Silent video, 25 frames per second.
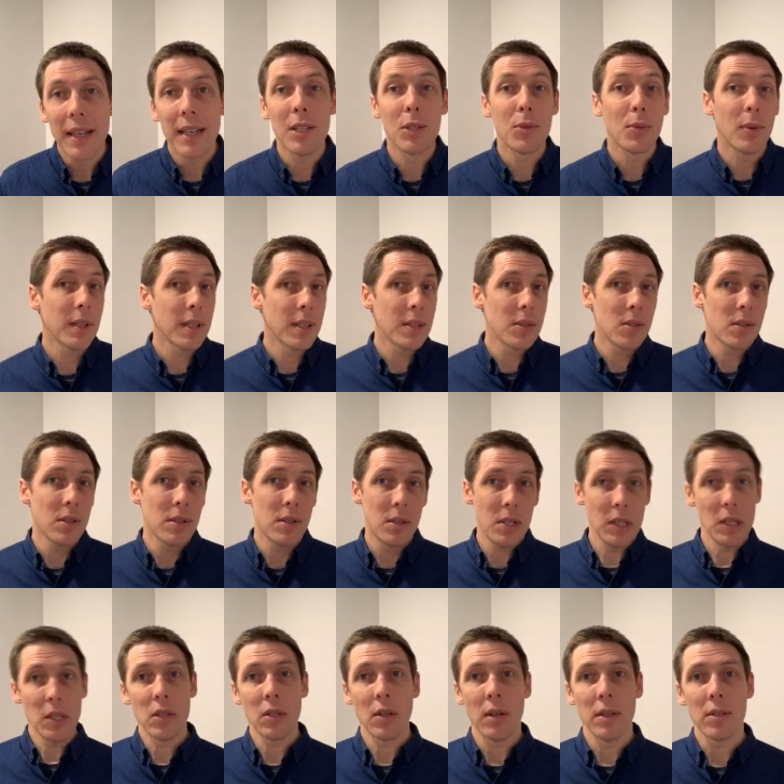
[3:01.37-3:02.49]
as well as
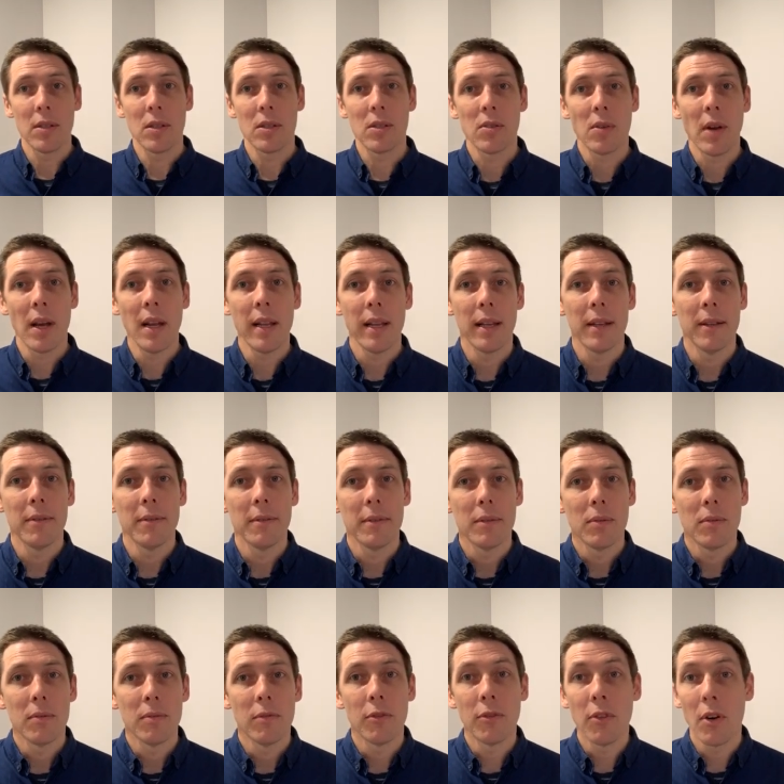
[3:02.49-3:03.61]
Geoscience Australia.
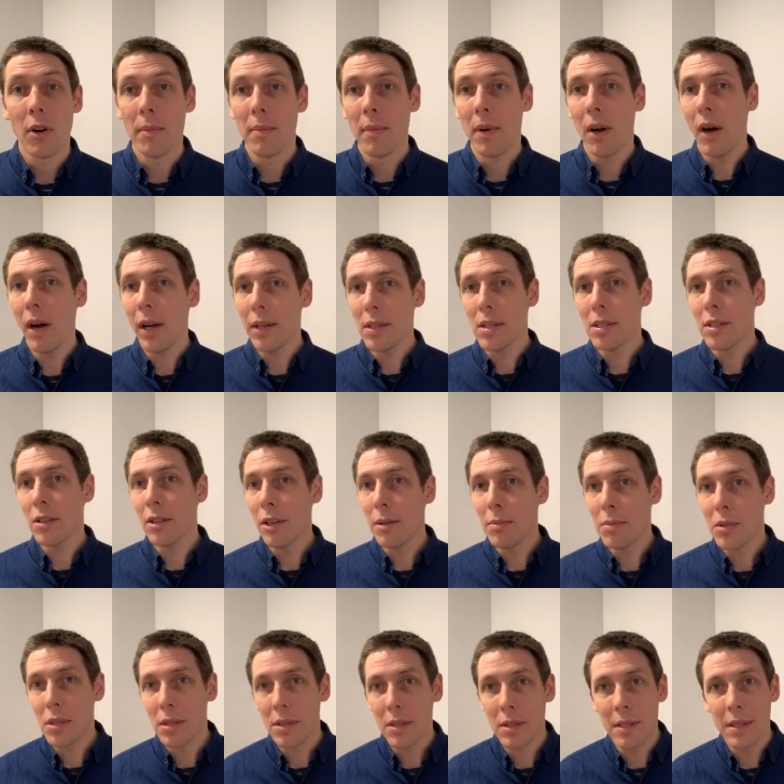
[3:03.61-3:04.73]
From
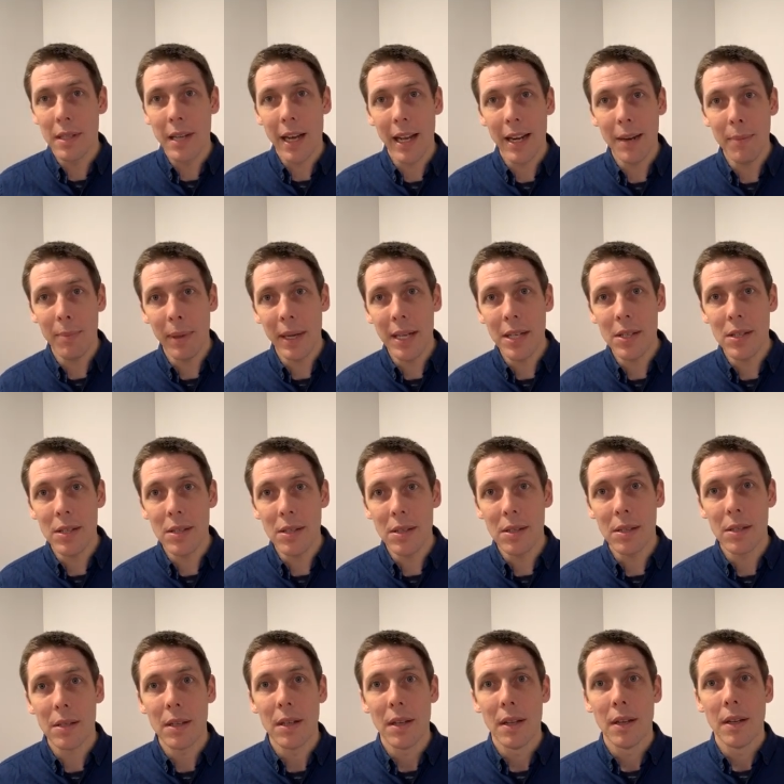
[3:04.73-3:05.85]
isotopes to
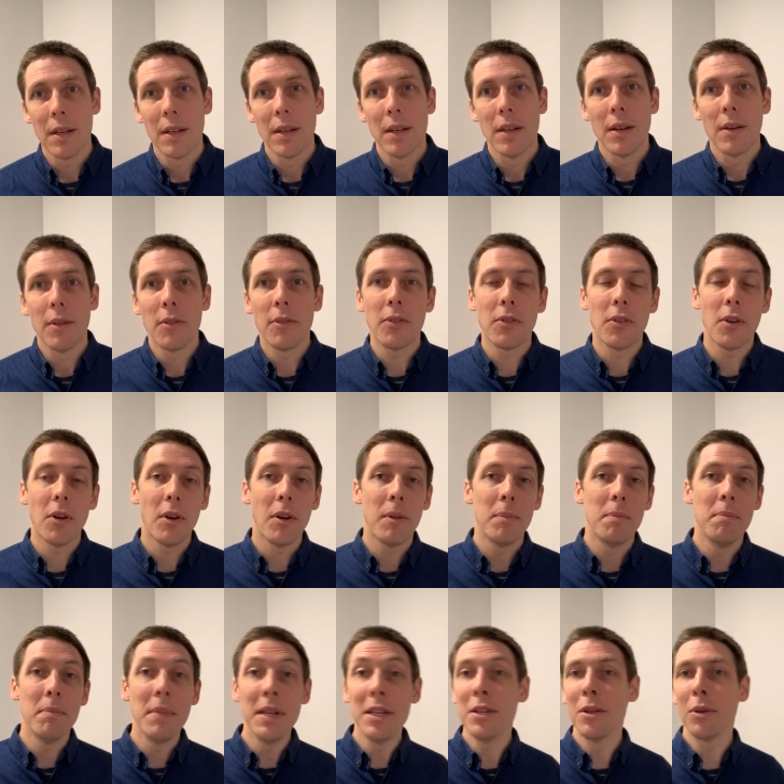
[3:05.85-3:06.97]
databases,
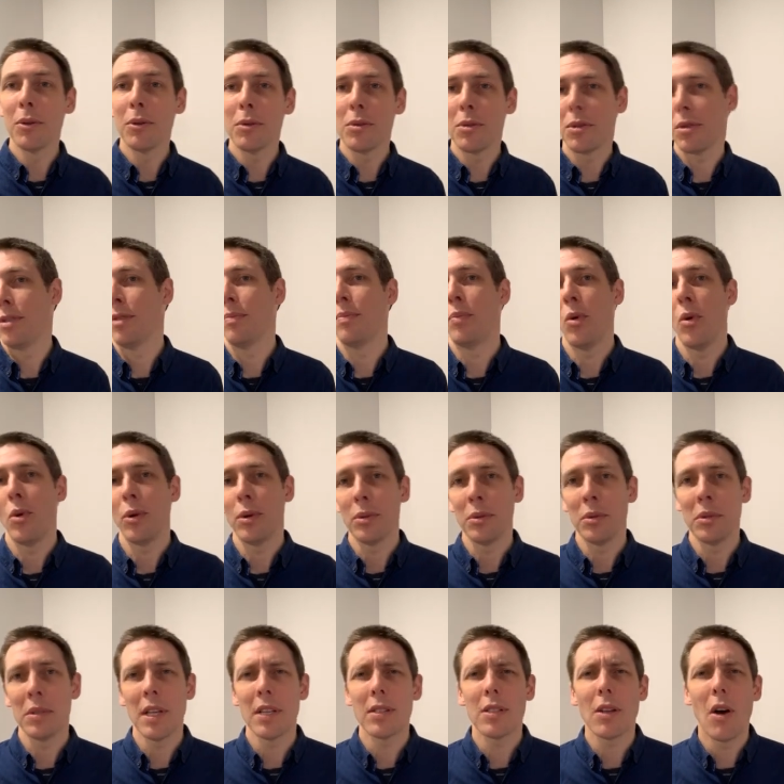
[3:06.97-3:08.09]
from minerals to
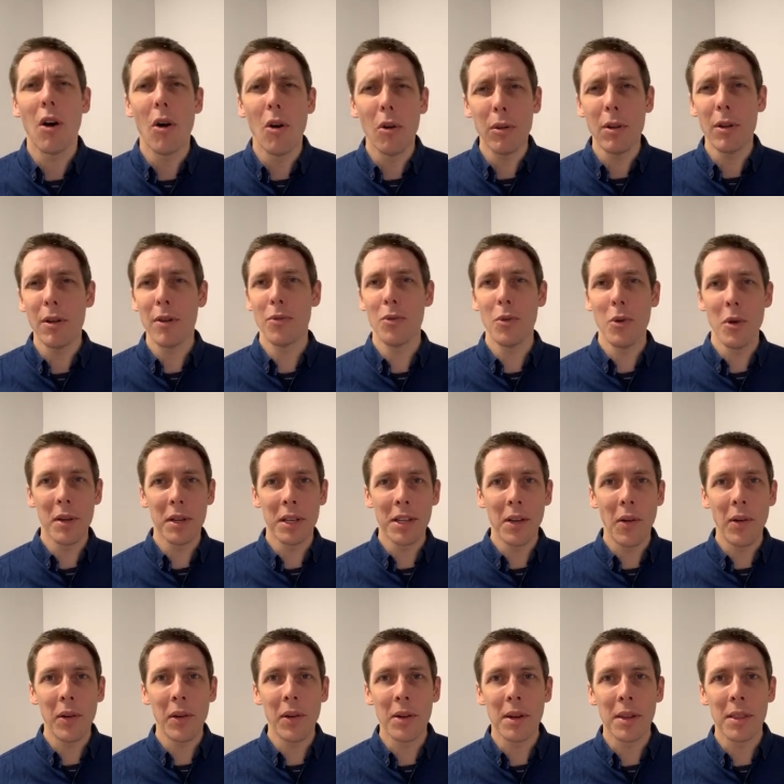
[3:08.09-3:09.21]
portals. There's a whole lot of work
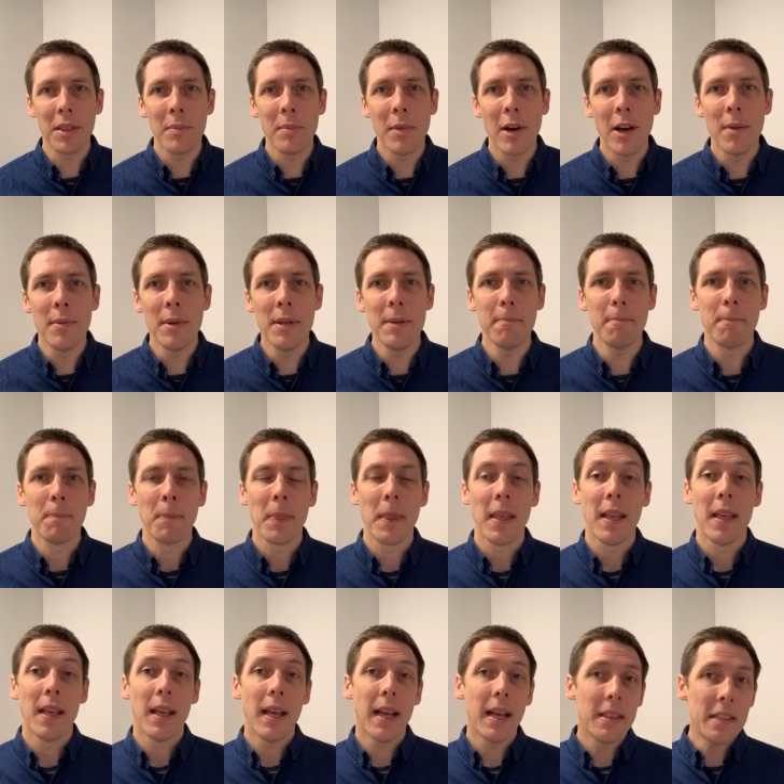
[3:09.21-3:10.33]
going on at the moment,
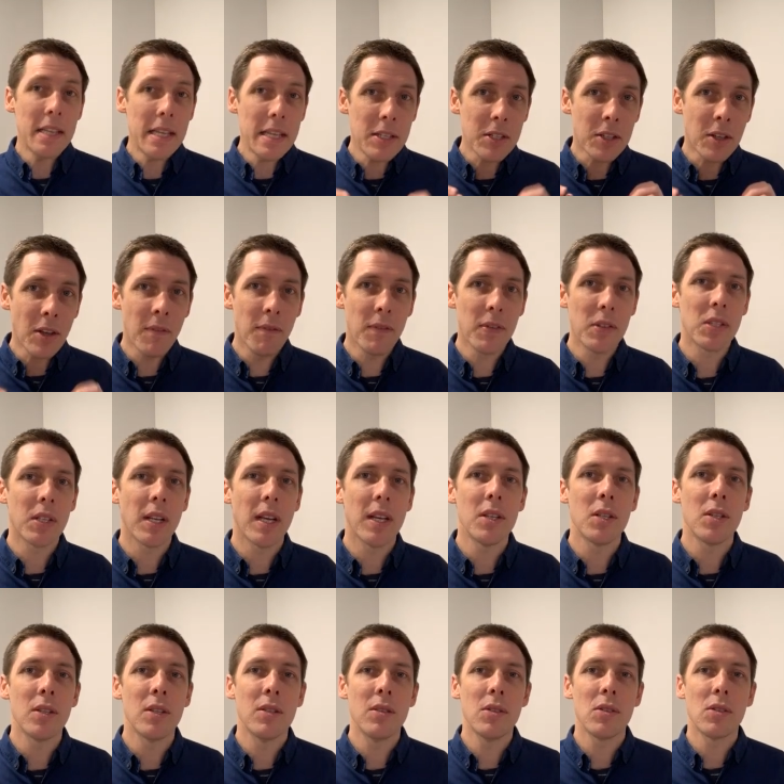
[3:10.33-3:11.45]
and these
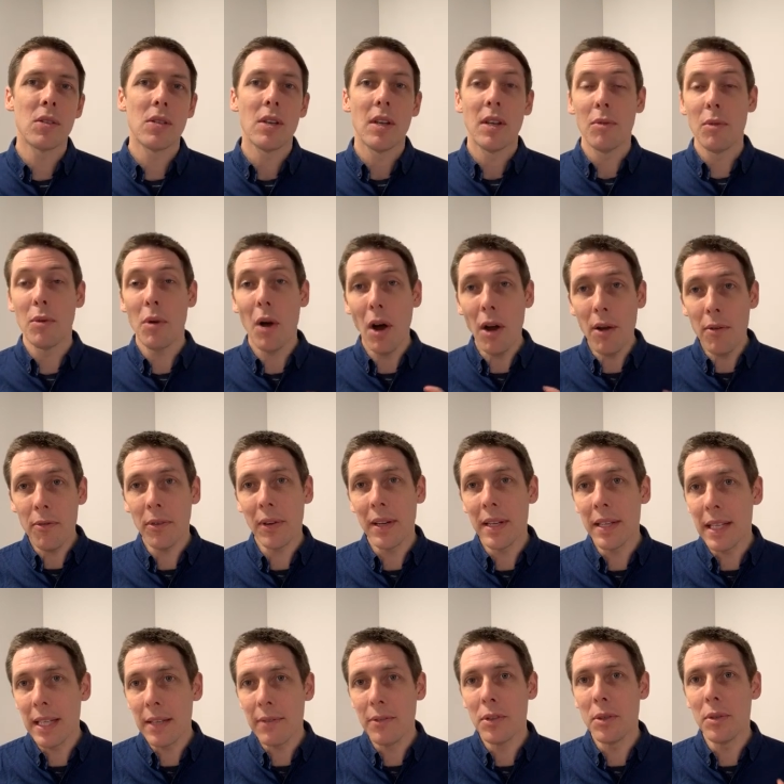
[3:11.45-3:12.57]
conversations will hopefully
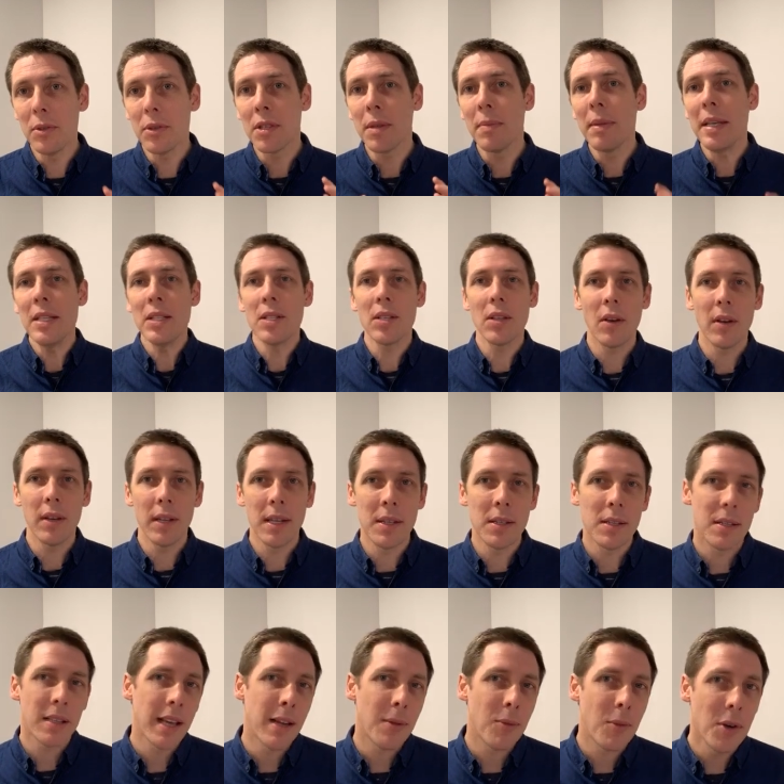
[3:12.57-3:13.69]
give you some insight into
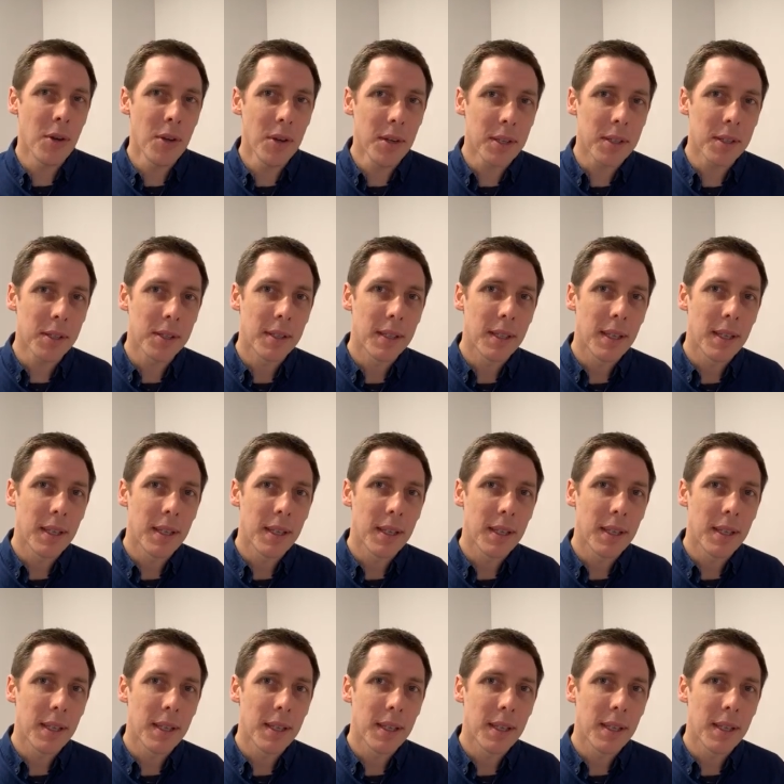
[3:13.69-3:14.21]
that work